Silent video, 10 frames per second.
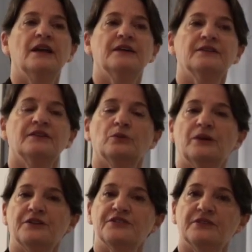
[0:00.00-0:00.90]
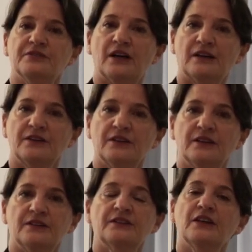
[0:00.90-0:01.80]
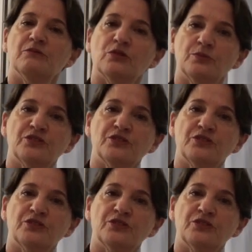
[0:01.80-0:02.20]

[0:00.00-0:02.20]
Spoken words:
and they were Sephardi that came from